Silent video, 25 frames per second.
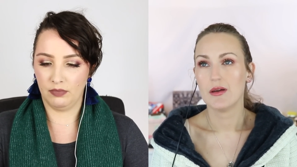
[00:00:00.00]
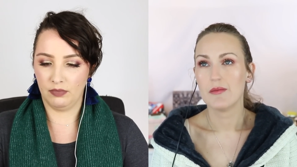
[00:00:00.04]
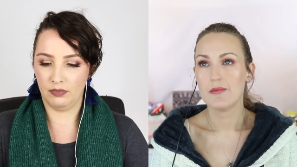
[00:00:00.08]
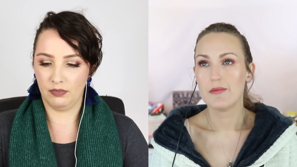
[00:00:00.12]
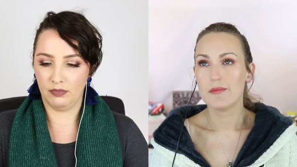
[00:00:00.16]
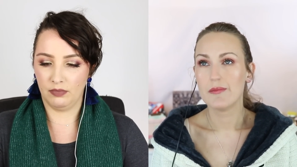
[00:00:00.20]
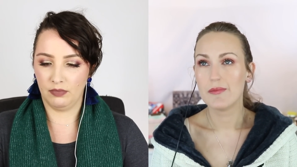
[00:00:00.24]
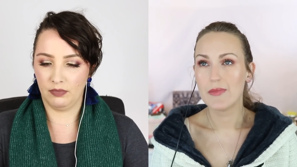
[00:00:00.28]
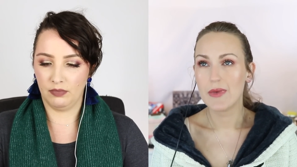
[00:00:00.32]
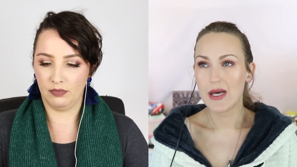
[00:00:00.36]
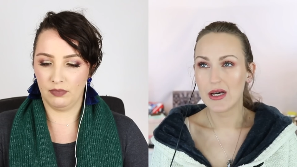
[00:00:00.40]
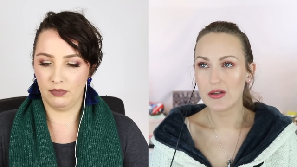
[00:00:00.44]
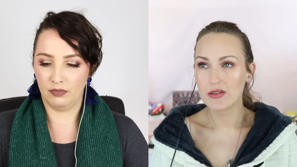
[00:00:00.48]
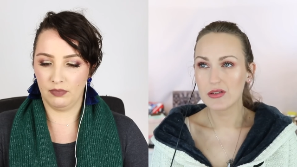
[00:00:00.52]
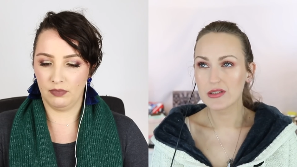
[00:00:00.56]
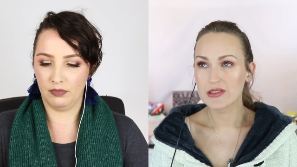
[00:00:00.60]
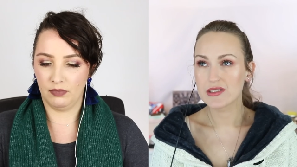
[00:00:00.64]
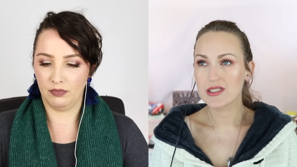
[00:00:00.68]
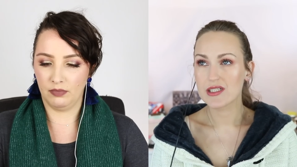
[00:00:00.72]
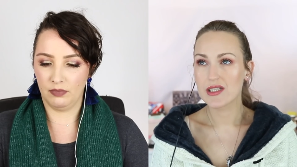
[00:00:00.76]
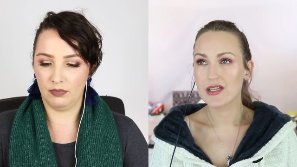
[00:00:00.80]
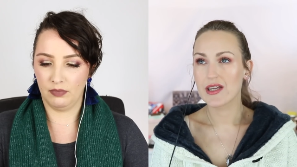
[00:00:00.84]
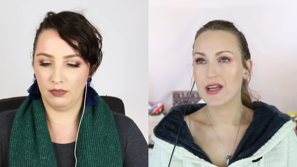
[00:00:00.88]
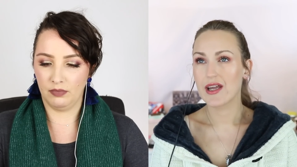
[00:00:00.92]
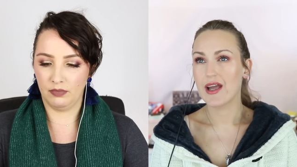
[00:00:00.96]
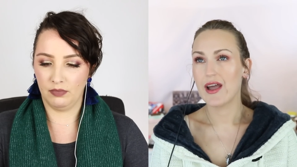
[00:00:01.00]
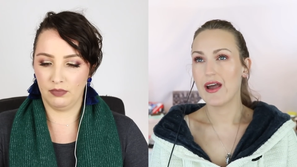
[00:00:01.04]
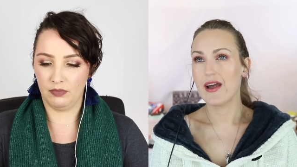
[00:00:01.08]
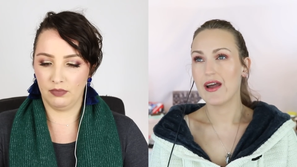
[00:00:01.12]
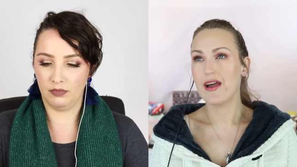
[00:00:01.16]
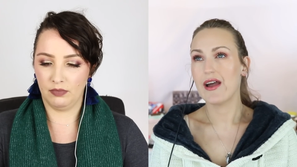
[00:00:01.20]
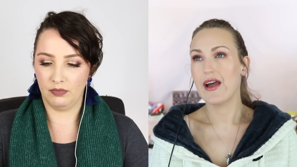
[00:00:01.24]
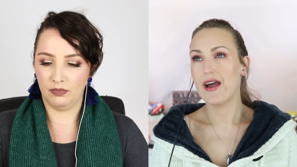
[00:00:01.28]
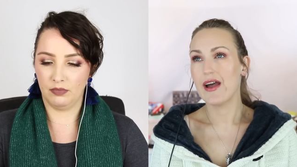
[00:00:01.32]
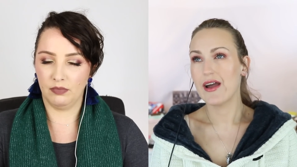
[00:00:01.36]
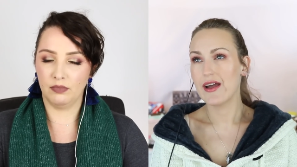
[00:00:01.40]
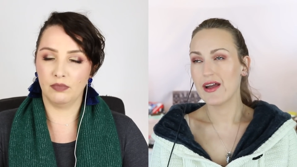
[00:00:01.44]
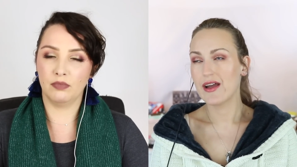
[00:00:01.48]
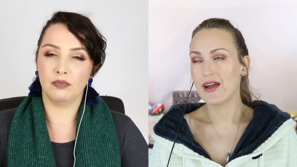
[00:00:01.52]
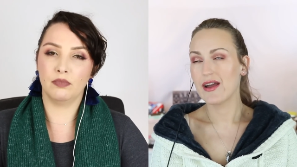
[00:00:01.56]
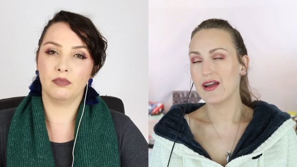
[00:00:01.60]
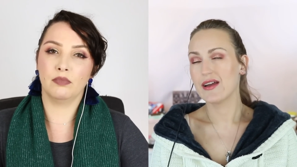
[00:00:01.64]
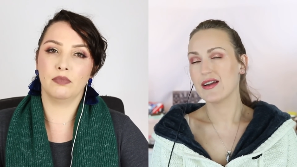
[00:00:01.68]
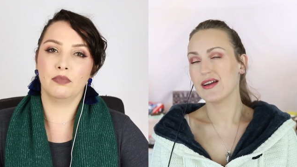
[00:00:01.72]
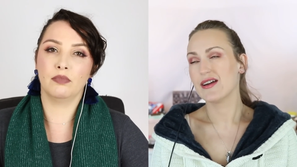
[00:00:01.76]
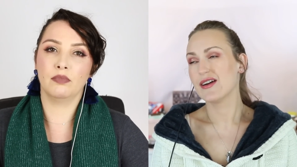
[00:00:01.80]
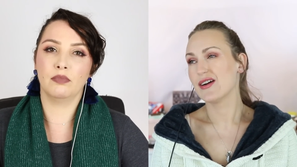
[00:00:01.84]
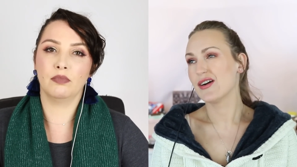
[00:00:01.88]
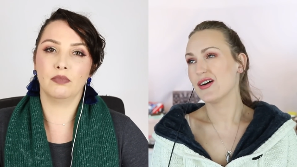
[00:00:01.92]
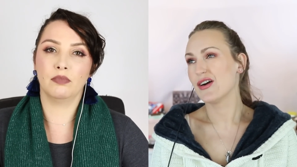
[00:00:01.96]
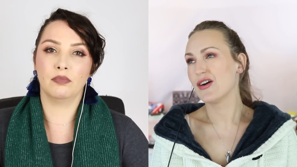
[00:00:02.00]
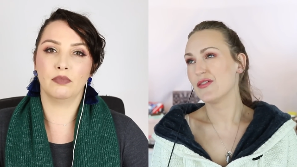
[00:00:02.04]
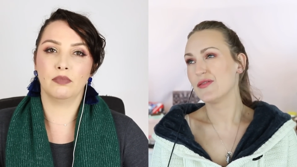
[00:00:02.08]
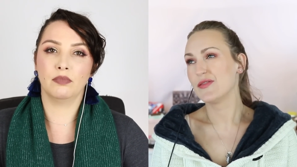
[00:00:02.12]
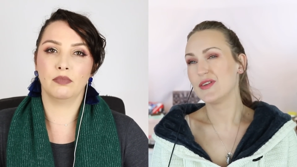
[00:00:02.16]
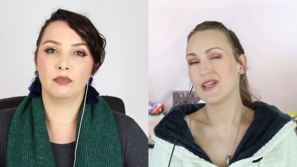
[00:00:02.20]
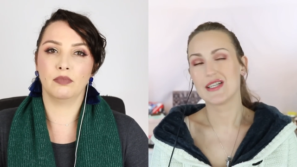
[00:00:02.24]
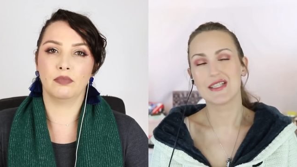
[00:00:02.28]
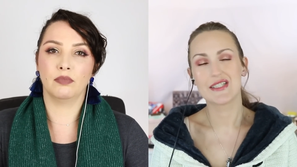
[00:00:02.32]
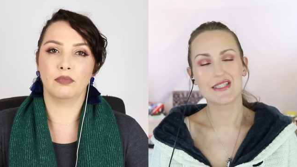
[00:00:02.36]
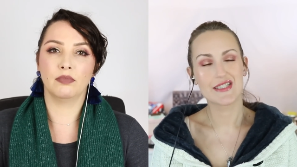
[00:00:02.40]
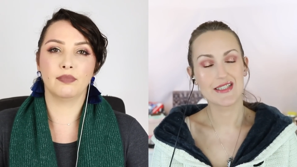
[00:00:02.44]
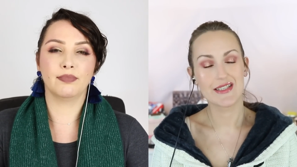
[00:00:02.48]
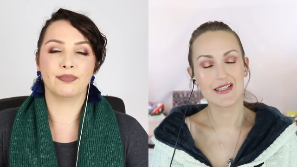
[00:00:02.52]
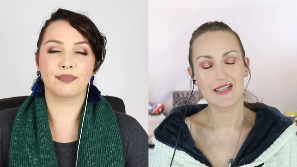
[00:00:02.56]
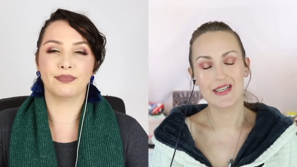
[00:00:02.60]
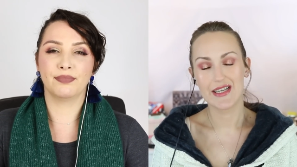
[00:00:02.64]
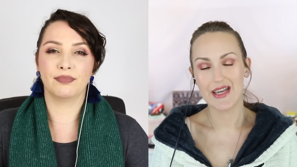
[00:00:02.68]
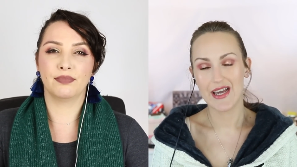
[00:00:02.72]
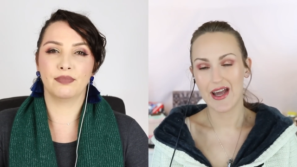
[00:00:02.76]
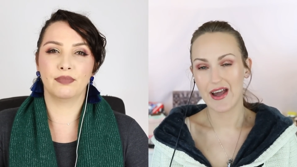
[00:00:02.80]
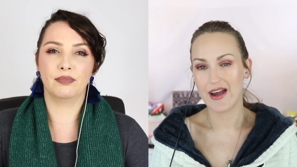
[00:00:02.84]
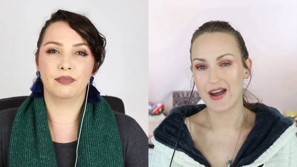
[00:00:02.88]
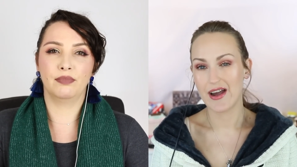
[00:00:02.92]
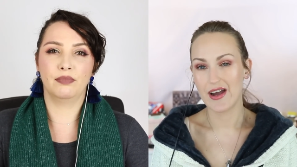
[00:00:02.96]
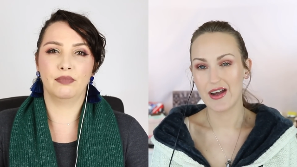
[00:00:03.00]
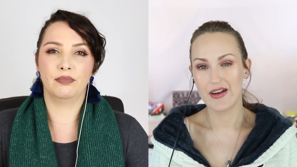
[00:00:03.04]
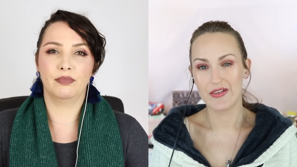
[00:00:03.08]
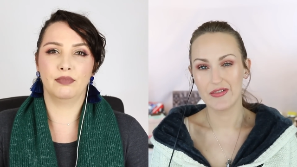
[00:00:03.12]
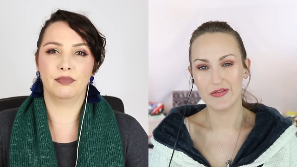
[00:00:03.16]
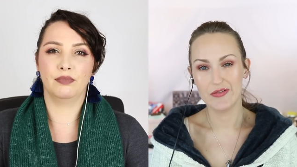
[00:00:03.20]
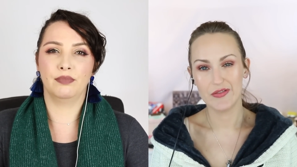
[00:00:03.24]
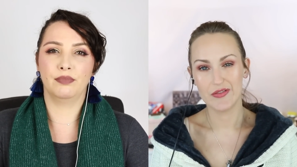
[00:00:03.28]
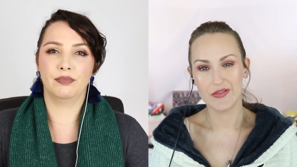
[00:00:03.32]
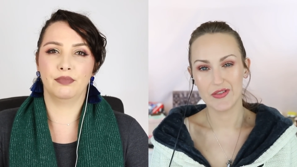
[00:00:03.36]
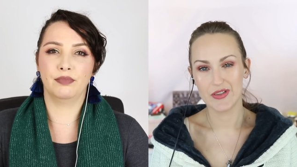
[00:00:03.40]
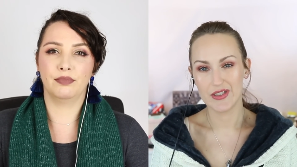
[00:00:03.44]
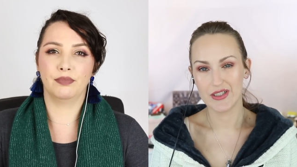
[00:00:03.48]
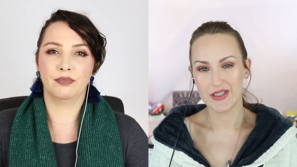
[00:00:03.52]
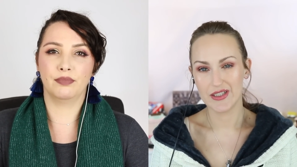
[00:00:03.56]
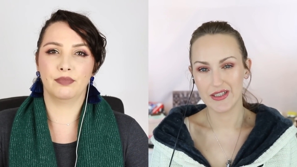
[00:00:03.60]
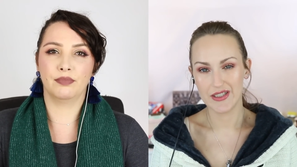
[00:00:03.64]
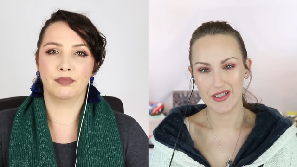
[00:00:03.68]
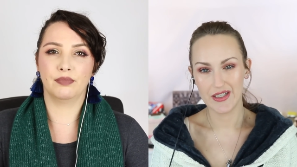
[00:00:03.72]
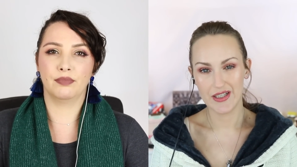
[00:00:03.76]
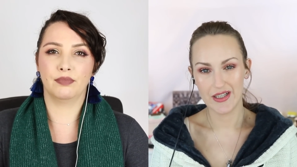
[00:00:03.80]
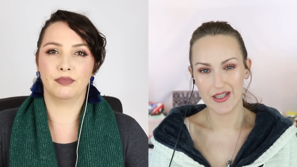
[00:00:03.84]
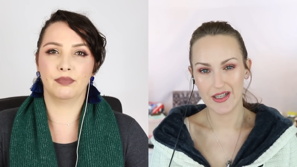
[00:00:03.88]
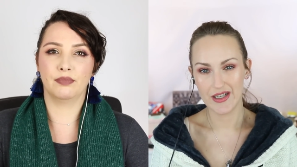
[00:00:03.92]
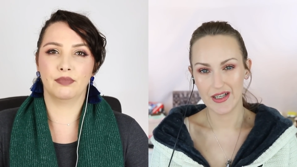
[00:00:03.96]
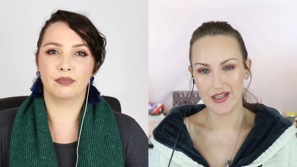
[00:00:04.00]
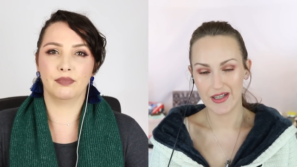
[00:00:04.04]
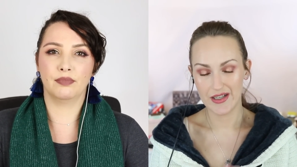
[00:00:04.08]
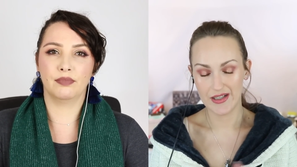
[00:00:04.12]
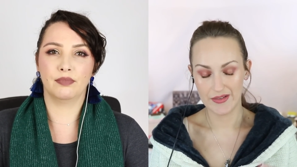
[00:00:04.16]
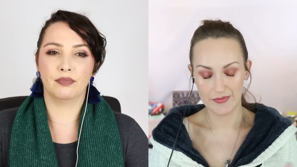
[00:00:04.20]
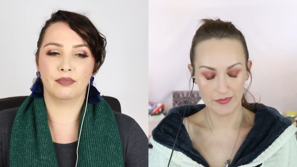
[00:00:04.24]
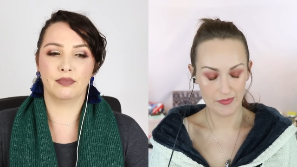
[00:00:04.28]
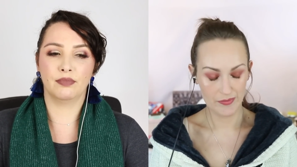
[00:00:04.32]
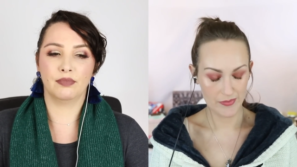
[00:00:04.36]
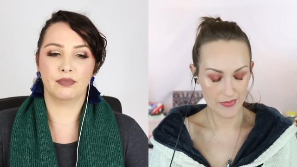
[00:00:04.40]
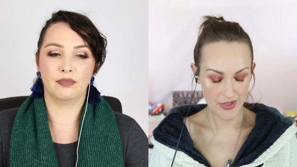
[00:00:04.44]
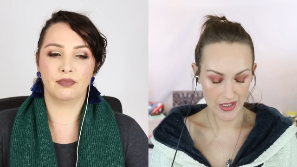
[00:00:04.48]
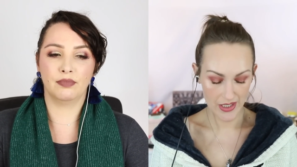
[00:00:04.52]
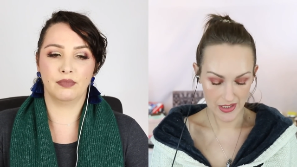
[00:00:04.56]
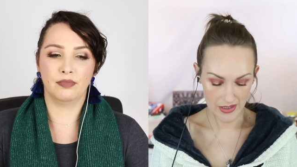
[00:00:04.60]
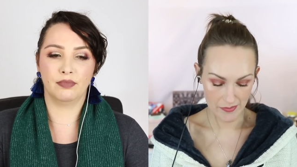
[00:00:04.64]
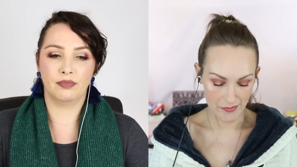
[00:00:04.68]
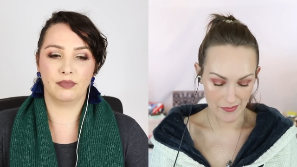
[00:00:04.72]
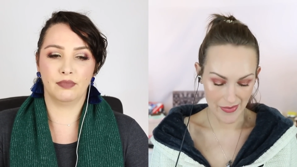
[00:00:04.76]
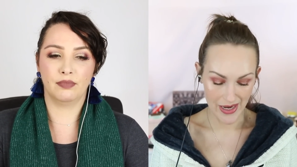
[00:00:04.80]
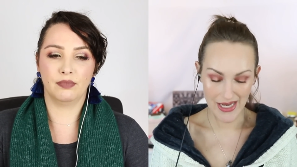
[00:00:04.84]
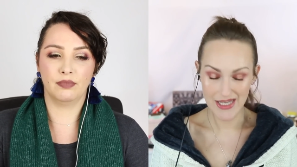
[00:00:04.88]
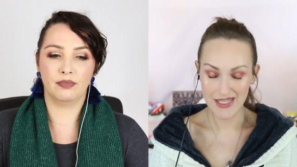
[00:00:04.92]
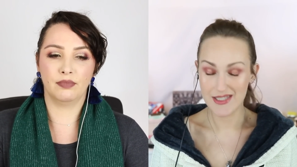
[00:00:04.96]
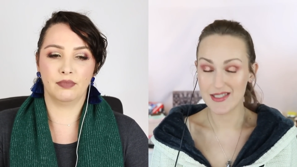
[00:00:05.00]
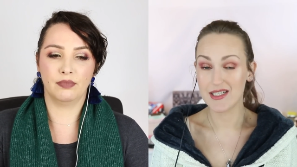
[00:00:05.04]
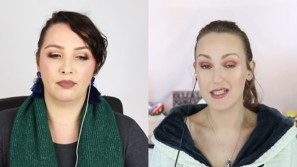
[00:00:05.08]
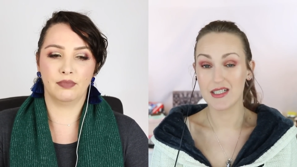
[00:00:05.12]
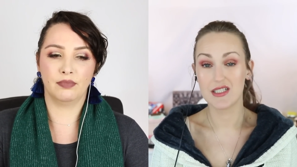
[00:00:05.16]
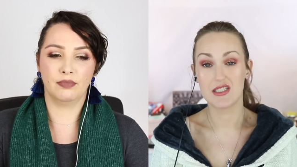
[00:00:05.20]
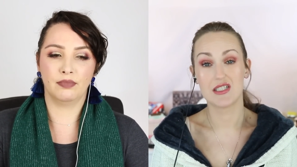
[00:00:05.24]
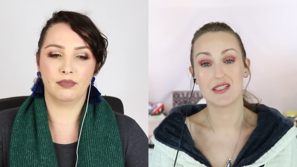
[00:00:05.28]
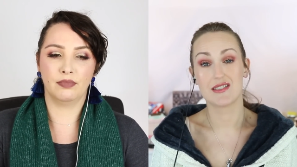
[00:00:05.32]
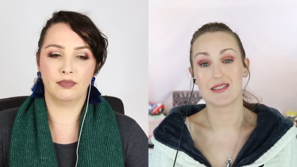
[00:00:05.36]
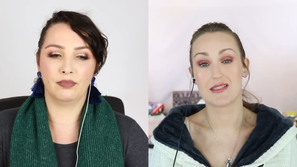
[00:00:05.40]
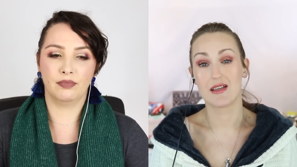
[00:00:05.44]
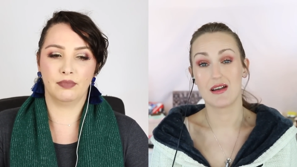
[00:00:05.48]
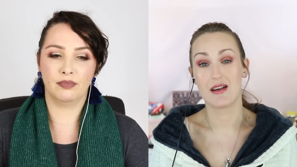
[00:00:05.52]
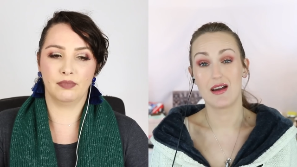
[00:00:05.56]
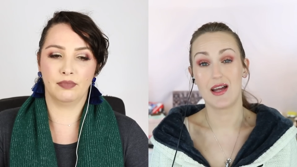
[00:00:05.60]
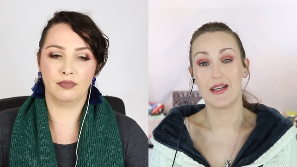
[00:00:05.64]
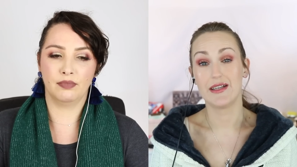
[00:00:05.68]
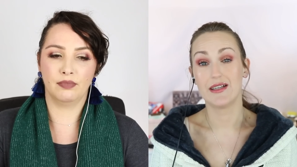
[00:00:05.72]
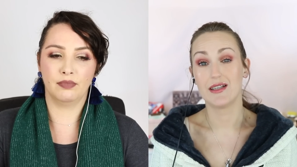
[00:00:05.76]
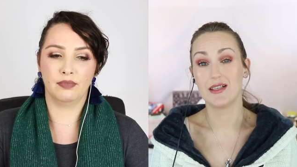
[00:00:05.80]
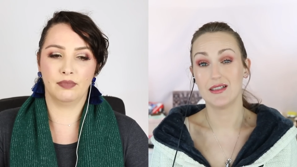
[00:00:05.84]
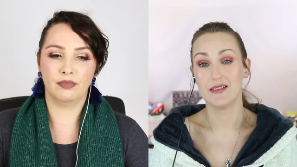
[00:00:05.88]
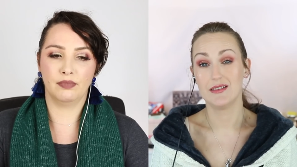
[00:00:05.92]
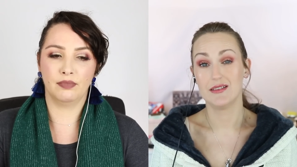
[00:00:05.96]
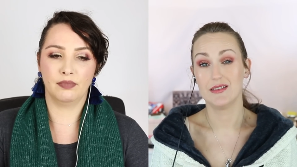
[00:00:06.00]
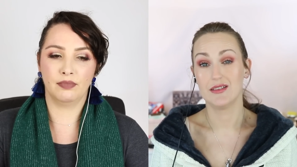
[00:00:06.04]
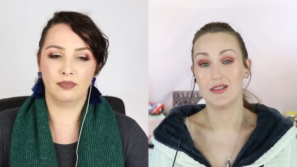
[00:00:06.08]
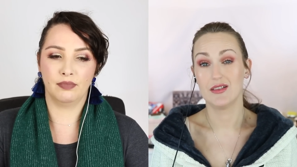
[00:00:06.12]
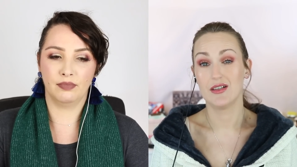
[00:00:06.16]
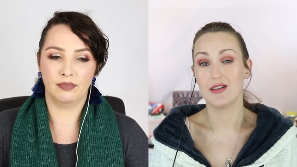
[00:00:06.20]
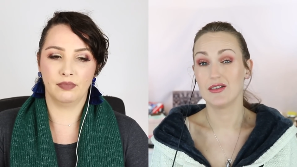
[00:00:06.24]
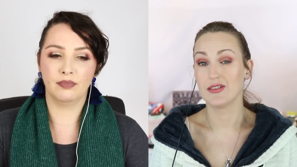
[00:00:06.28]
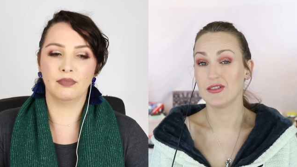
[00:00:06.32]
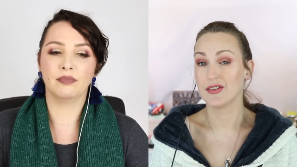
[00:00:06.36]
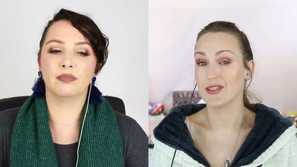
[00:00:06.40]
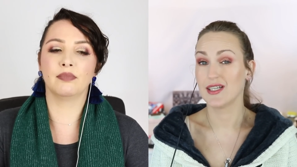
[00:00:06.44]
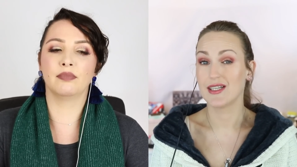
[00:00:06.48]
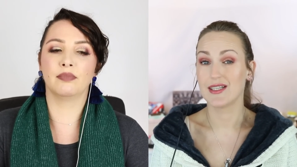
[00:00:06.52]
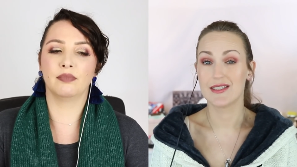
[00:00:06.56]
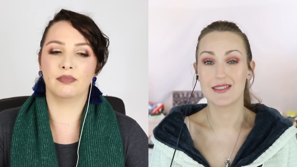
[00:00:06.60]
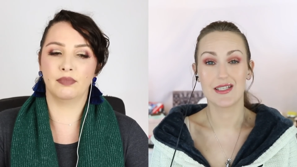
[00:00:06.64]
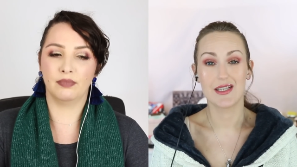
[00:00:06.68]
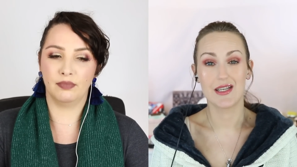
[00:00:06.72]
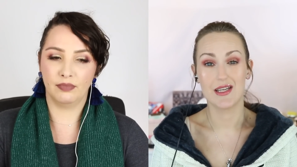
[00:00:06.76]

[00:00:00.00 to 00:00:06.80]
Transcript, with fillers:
Speaker 1: Melt obviously have a, an amazing designer on their mm.